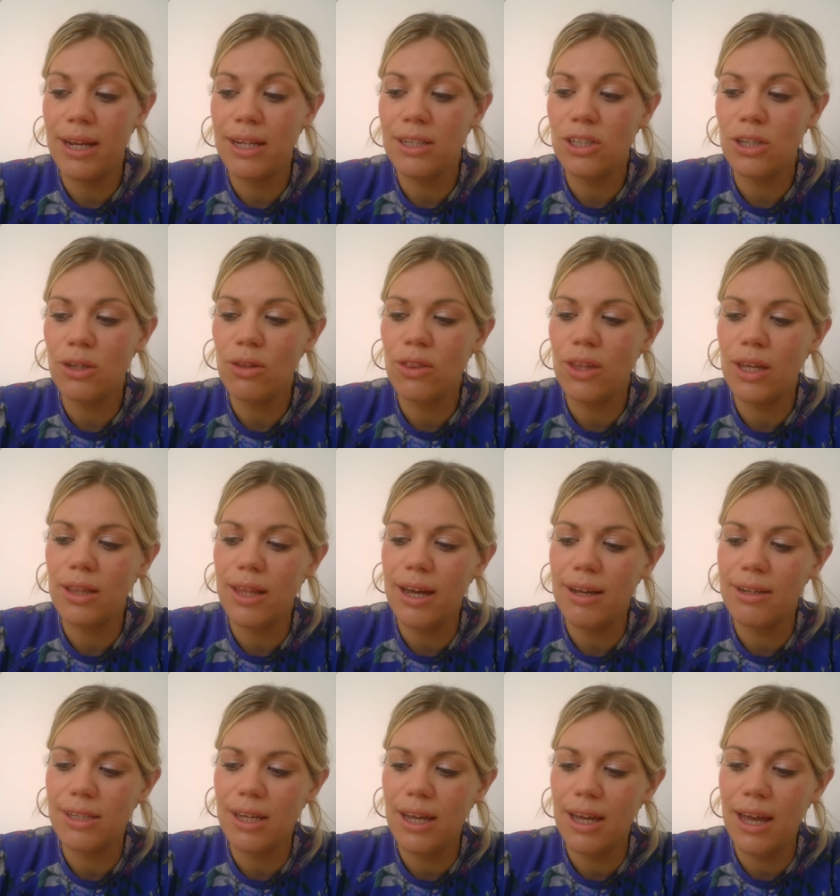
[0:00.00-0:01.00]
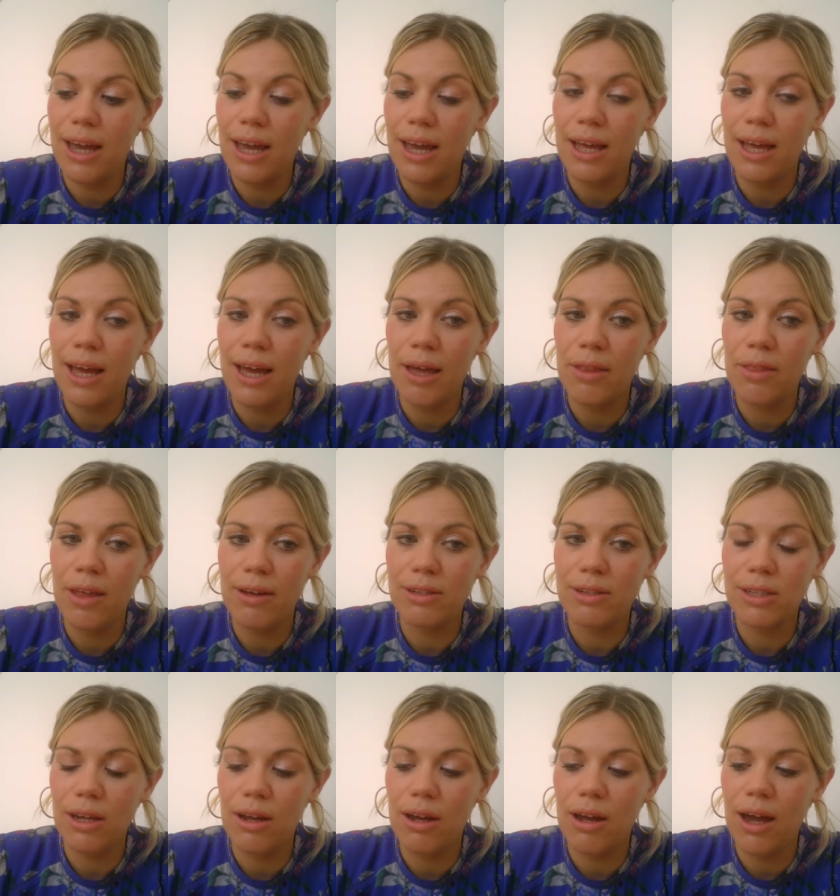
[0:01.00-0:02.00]
And I do think there's a, a,
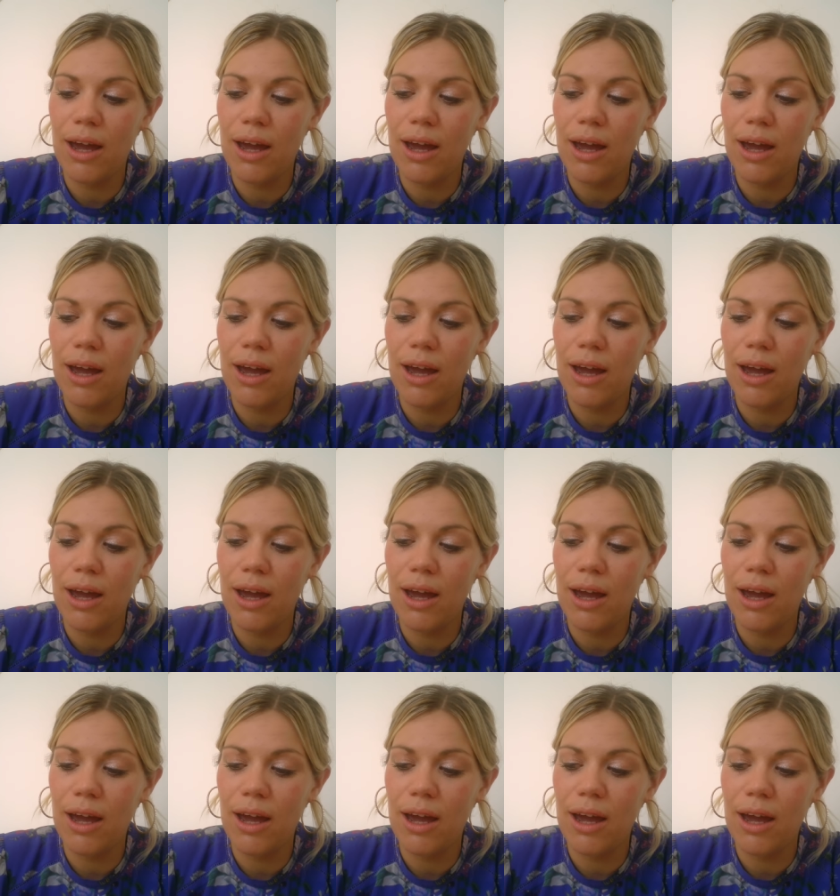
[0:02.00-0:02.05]
there's